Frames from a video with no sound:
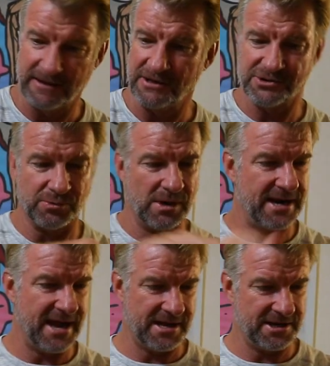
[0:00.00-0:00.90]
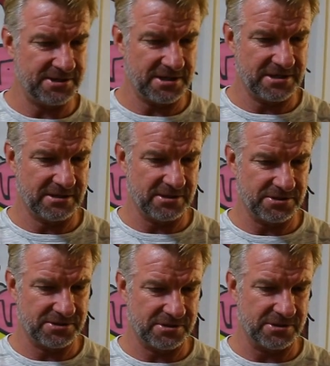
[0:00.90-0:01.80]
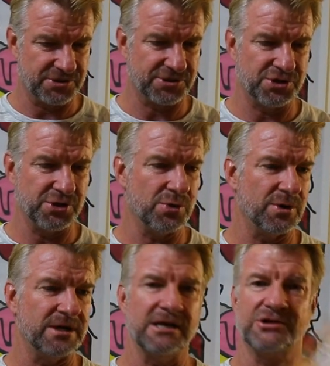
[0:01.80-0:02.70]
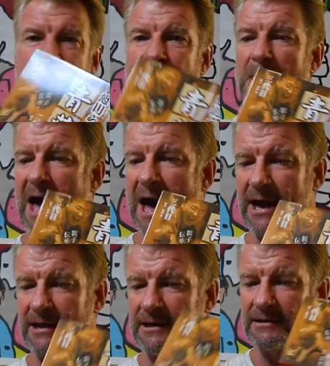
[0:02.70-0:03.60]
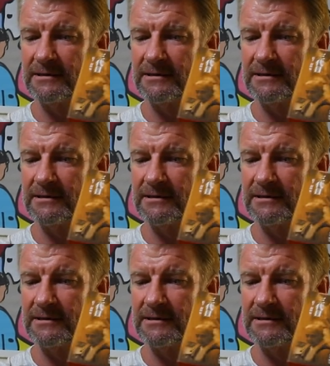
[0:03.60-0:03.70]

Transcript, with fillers: Each one has, I think there's there's two in each pack.